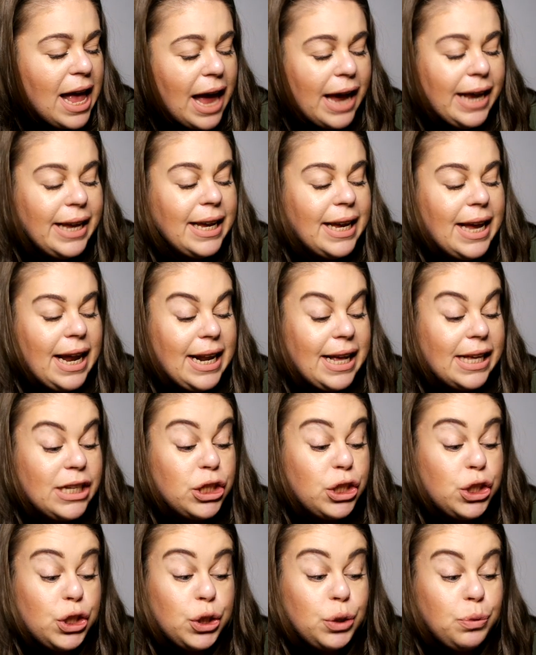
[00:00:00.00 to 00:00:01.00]
you can get it at
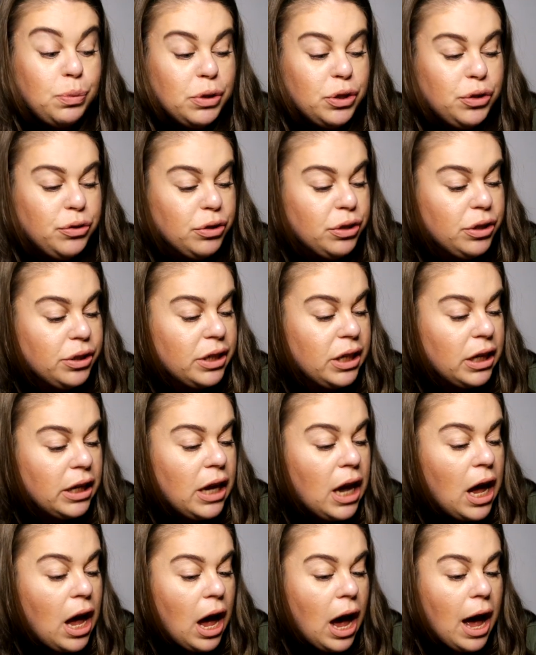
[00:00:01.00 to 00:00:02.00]
Superdrug.
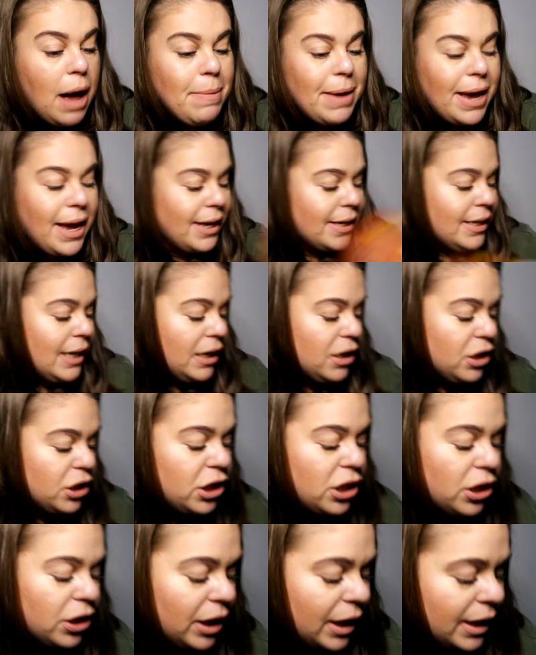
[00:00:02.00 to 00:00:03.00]
Amazing.
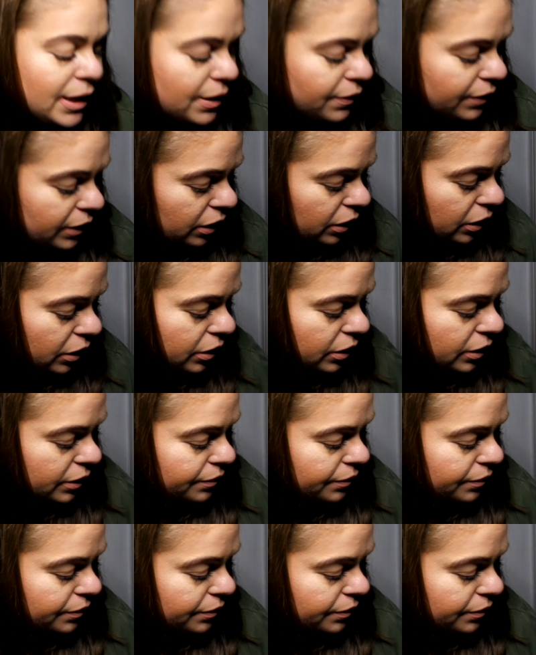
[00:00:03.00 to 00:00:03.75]
So let's have a look.